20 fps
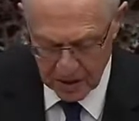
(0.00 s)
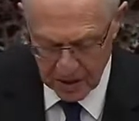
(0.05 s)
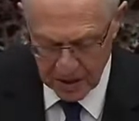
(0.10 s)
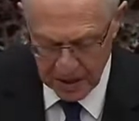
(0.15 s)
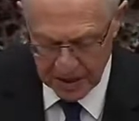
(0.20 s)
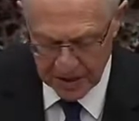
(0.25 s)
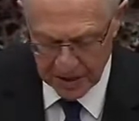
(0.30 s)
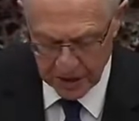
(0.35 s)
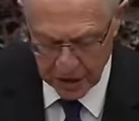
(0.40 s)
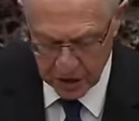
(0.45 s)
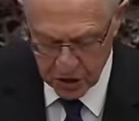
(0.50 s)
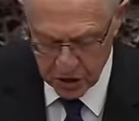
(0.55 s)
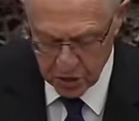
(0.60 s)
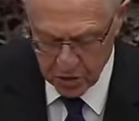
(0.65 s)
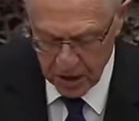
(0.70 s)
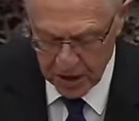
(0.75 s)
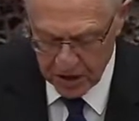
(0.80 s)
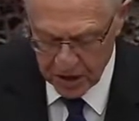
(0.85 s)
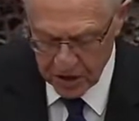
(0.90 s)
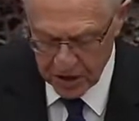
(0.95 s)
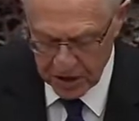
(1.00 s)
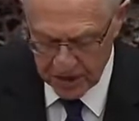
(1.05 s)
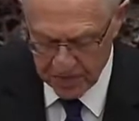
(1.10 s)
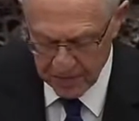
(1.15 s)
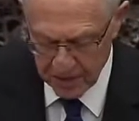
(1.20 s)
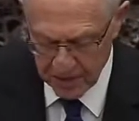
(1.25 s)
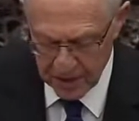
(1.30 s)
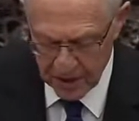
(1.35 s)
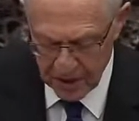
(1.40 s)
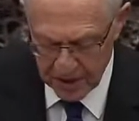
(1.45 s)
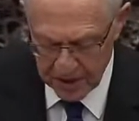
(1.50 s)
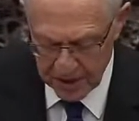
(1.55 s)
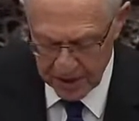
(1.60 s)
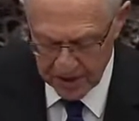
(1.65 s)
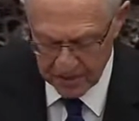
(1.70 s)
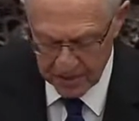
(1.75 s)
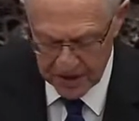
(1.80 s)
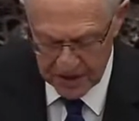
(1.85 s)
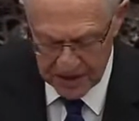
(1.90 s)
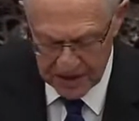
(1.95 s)
and the construction they put on
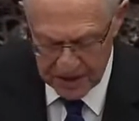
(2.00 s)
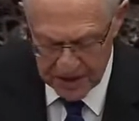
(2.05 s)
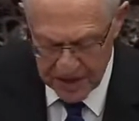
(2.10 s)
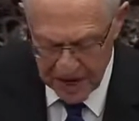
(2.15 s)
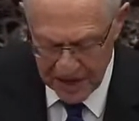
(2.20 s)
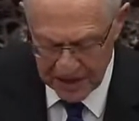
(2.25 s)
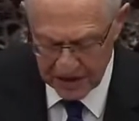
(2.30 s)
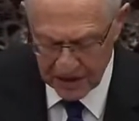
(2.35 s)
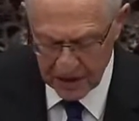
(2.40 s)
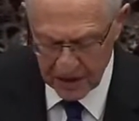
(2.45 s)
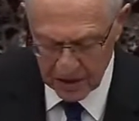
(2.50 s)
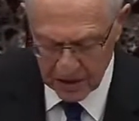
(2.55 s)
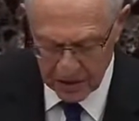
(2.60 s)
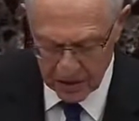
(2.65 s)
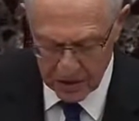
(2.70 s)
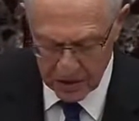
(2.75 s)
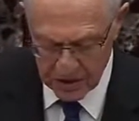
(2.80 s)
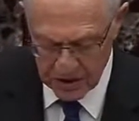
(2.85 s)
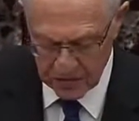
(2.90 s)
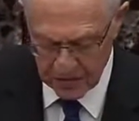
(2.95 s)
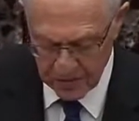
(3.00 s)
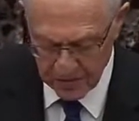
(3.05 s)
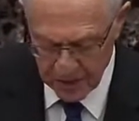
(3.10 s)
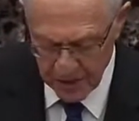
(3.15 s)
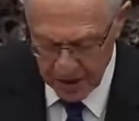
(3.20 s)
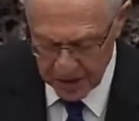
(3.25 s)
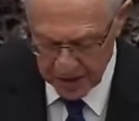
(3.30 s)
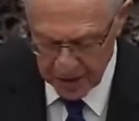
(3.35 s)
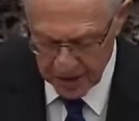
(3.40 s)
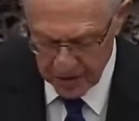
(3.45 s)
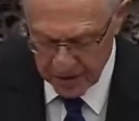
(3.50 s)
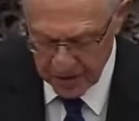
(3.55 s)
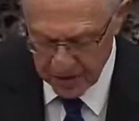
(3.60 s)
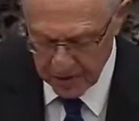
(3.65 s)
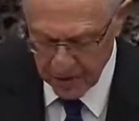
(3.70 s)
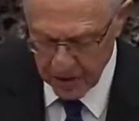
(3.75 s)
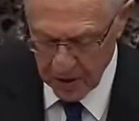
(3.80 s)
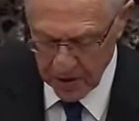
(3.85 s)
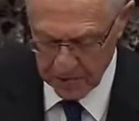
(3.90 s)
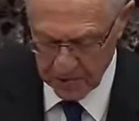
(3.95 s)
them is not conclusive upon other
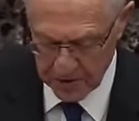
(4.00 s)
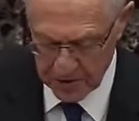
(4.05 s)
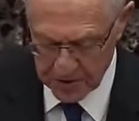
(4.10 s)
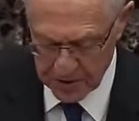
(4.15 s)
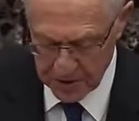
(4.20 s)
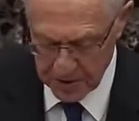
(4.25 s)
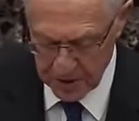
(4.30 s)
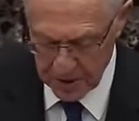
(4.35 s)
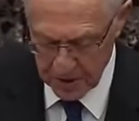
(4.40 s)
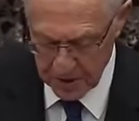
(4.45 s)
departments.